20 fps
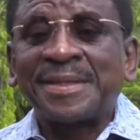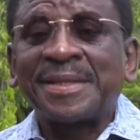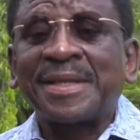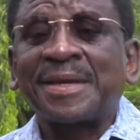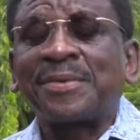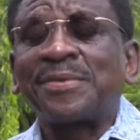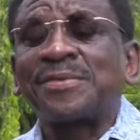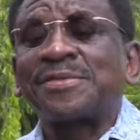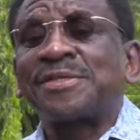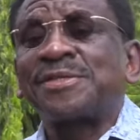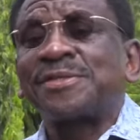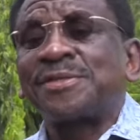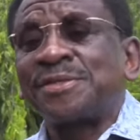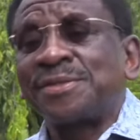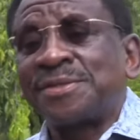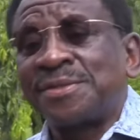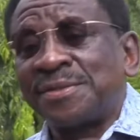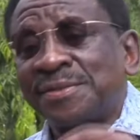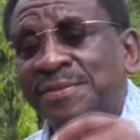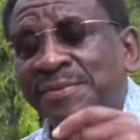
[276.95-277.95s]
the
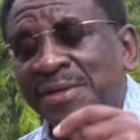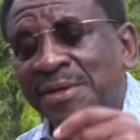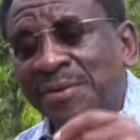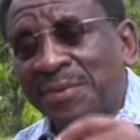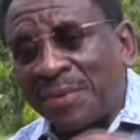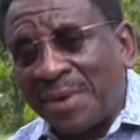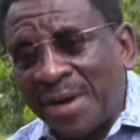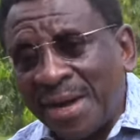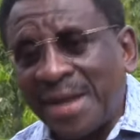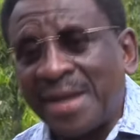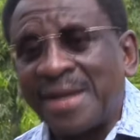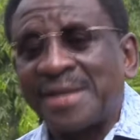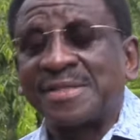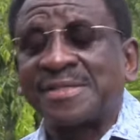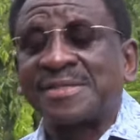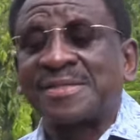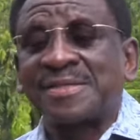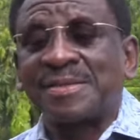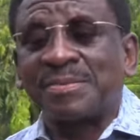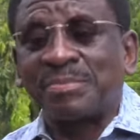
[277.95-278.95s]
Constitution
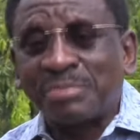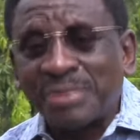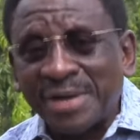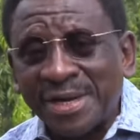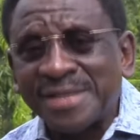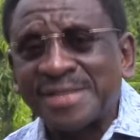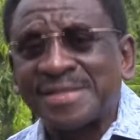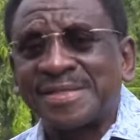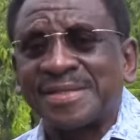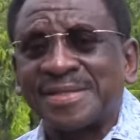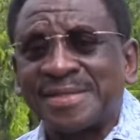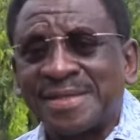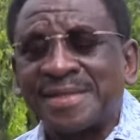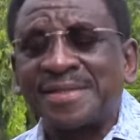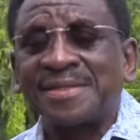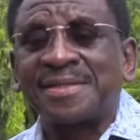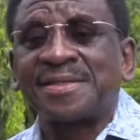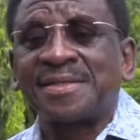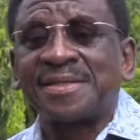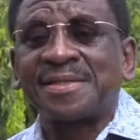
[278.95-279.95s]
requires the
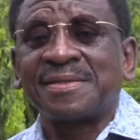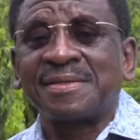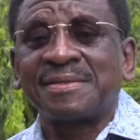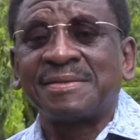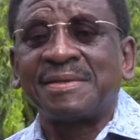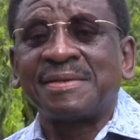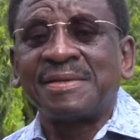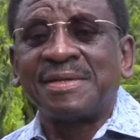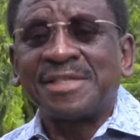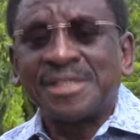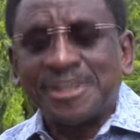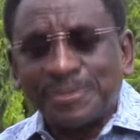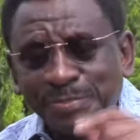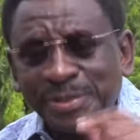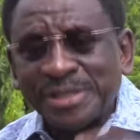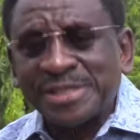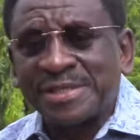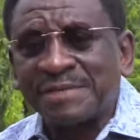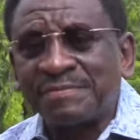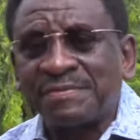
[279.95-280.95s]
president
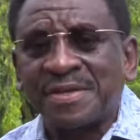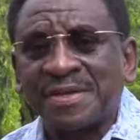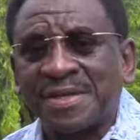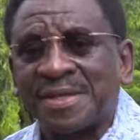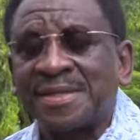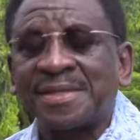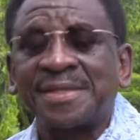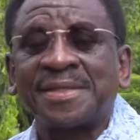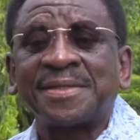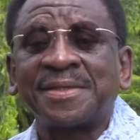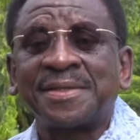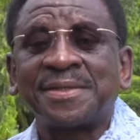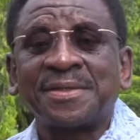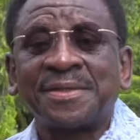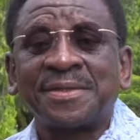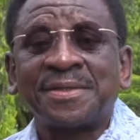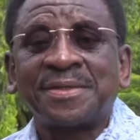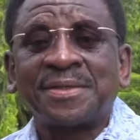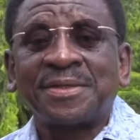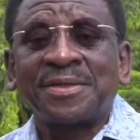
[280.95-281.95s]
specifically
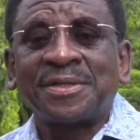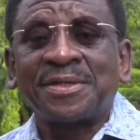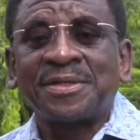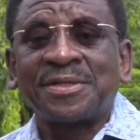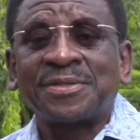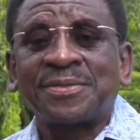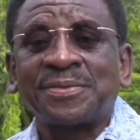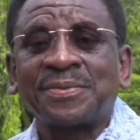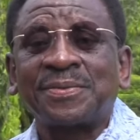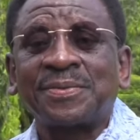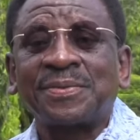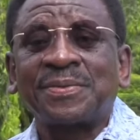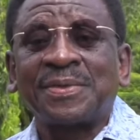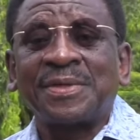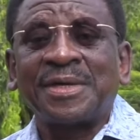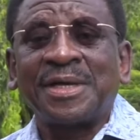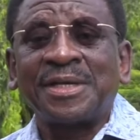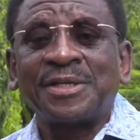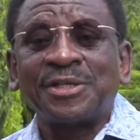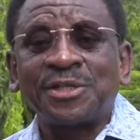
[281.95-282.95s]
to
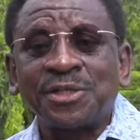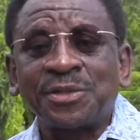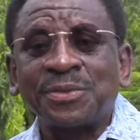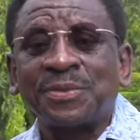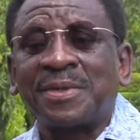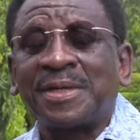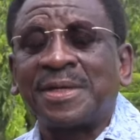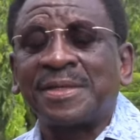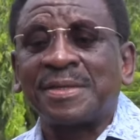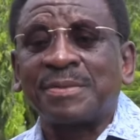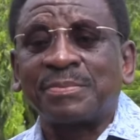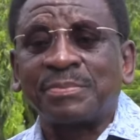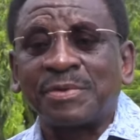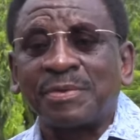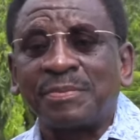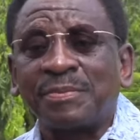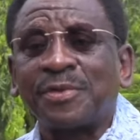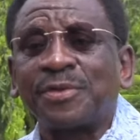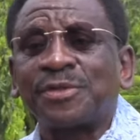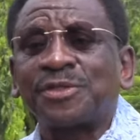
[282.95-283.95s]
ensure the
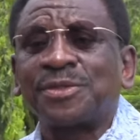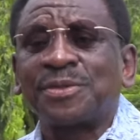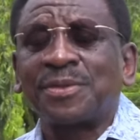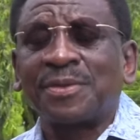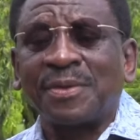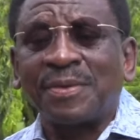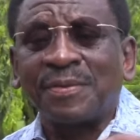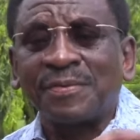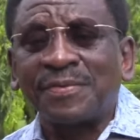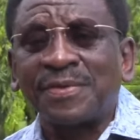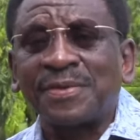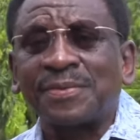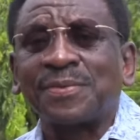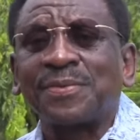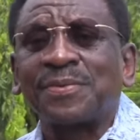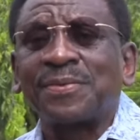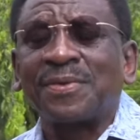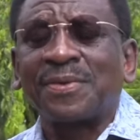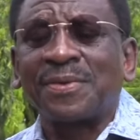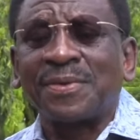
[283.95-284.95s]
promotion of the
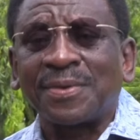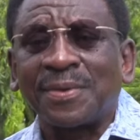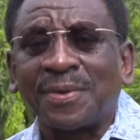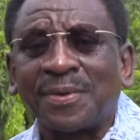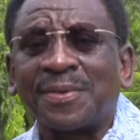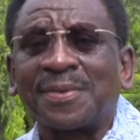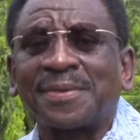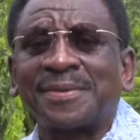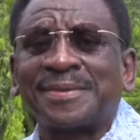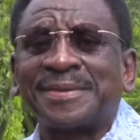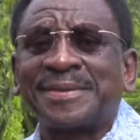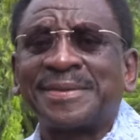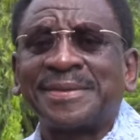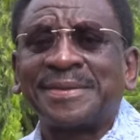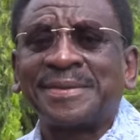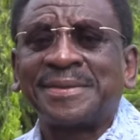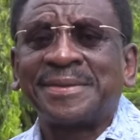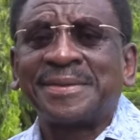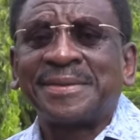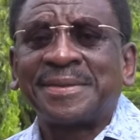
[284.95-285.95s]
rule of law.
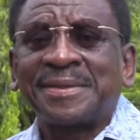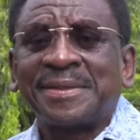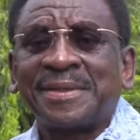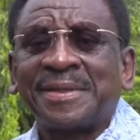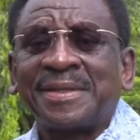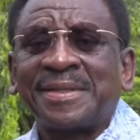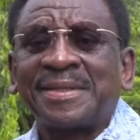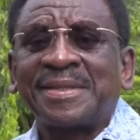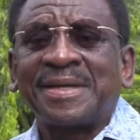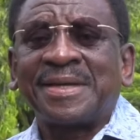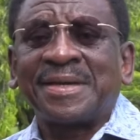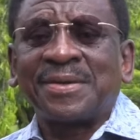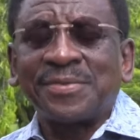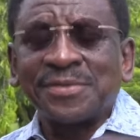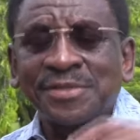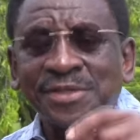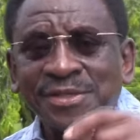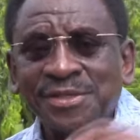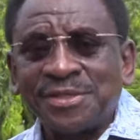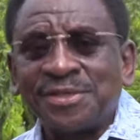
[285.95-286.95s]
The
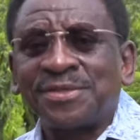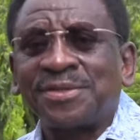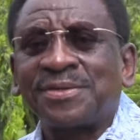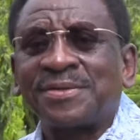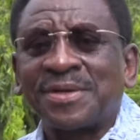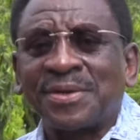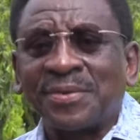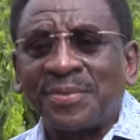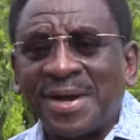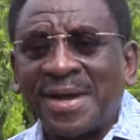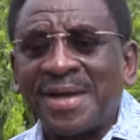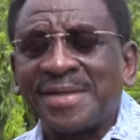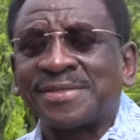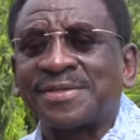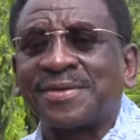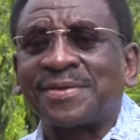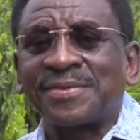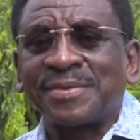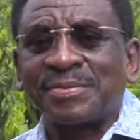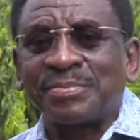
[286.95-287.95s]
Constitution requires
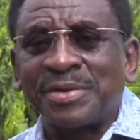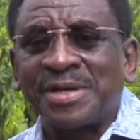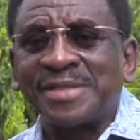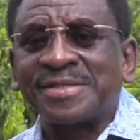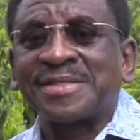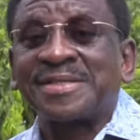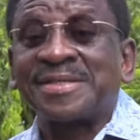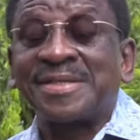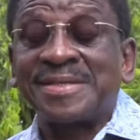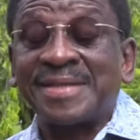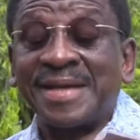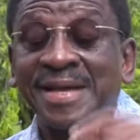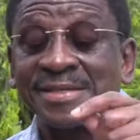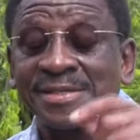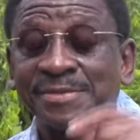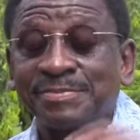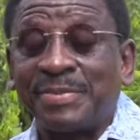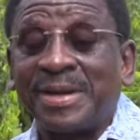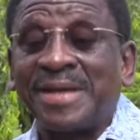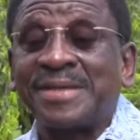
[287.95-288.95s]
of the president,
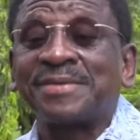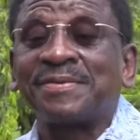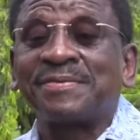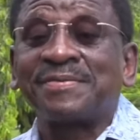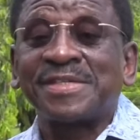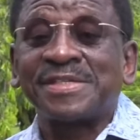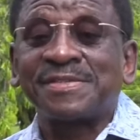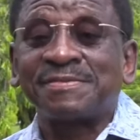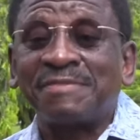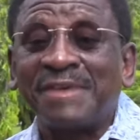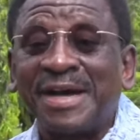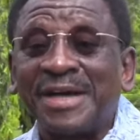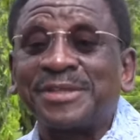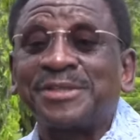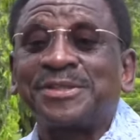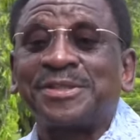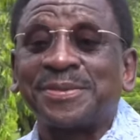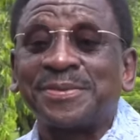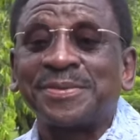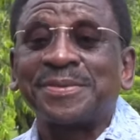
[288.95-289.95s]
as part of his
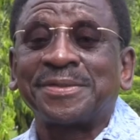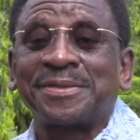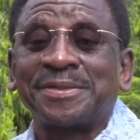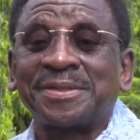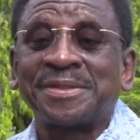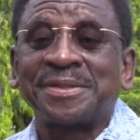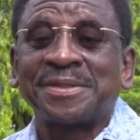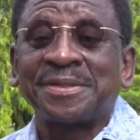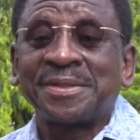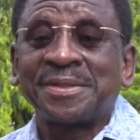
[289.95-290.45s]
functions,